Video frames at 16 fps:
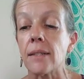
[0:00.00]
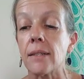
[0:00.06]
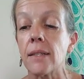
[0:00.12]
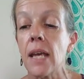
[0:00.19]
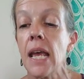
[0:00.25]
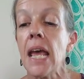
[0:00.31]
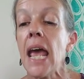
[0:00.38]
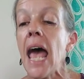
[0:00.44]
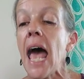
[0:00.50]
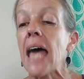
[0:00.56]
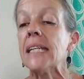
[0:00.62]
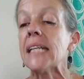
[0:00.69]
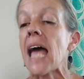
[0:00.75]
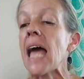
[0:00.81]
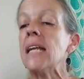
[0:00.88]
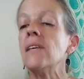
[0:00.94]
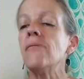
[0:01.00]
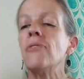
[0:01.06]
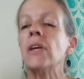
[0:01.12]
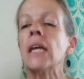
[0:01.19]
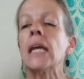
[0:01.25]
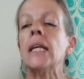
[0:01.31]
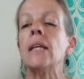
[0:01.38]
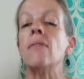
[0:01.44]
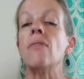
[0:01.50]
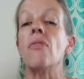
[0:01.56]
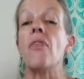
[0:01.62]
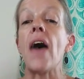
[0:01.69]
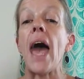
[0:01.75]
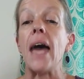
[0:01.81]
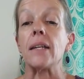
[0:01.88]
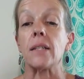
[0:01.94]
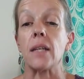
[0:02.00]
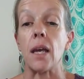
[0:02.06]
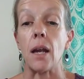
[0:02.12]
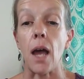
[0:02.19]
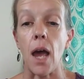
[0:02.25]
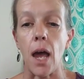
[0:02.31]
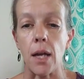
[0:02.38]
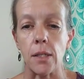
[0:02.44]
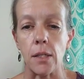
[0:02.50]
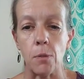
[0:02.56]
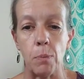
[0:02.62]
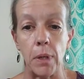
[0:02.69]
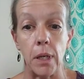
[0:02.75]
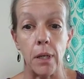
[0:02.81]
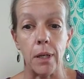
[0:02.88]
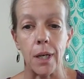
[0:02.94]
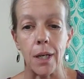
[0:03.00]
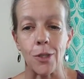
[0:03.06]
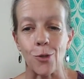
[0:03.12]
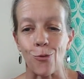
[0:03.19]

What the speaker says: Space capsules are made of special heat-proof metal,